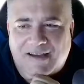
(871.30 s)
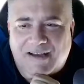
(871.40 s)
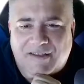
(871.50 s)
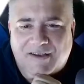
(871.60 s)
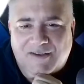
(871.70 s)
I
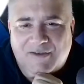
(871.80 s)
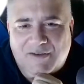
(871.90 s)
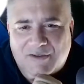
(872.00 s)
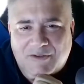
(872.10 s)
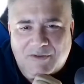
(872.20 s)
think so
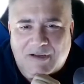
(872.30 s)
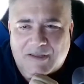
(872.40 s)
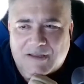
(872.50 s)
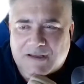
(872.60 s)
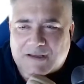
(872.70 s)
too. I
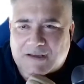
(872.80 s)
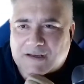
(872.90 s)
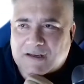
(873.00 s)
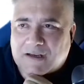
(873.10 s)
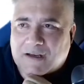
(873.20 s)
think
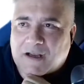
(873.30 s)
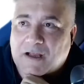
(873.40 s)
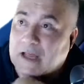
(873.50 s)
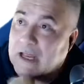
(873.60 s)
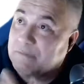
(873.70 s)

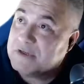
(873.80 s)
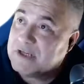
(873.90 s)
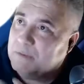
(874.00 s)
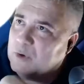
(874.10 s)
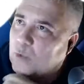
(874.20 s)
every
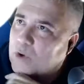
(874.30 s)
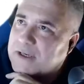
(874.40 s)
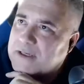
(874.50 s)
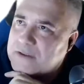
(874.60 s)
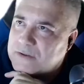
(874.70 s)
time you
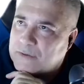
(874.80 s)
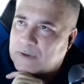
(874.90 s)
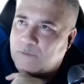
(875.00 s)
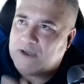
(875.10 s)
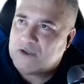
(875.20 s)
walk into
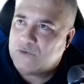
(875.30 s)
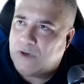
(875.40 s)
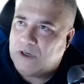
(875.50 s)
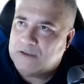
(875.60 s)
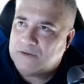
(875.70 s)
a
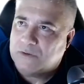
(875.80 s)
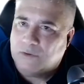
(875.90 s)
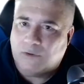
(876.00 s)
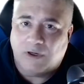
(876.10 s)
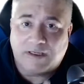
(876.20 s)
restaurant
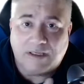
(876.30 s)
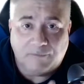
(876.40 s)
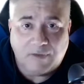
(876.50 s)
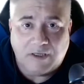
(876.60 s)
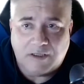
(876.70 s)
or a
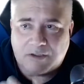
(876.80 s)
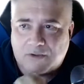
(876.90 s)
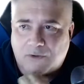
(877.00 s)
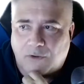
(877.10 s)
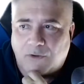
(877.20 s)
convenience
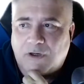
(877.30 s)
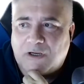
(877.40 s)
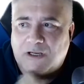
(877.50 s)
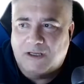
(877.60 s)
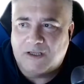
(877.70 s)
store
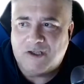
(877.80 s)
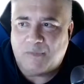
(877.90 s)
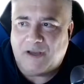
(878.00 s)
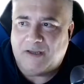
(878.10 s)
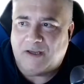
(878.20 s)
in
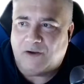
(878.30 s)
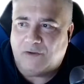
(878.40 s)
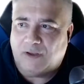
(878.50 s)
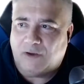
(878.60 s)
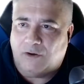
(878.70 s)
Japan, they
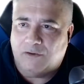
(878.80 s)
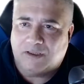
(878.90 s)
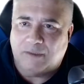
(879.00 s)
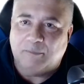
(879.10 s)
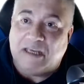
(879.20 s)
call it a
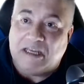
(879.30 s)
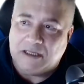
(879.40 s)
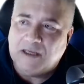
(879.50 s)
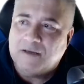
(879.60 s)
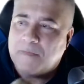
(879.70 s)

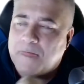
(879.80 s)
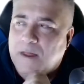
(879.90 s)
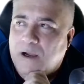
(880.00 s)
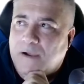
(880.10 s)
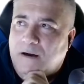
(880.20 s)
konbini.
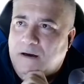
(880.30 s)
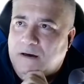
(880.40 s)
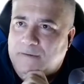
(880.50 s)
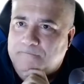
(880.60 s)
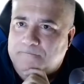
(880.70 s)

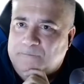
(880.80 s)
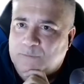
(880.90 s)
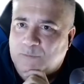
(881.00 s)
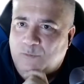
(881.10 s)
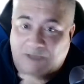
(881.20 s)

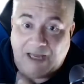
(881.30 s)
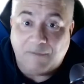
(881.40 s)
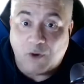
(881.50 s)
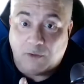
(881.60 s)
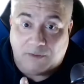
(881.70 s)
They
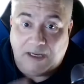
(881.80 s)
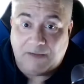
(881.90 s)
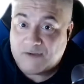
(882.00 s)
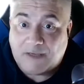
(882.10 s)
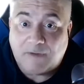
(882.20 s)
have
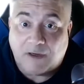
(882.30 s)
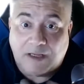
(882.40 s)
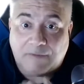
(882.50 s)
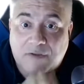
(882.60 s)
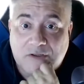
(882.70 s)

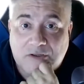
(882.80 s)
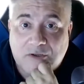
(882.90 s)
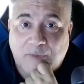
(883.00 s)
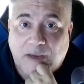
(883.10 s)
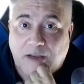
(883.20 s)
7-Elevens in
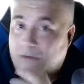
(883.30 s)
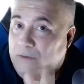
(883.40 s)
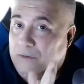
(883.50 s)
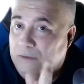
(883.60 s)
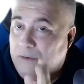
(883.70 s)
Japan.
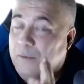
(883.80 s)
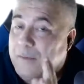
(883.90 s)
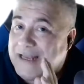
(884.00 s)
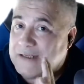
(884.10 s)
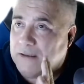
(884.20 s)
They're
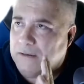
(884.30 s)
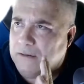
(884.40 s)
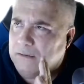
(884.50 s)
amazing.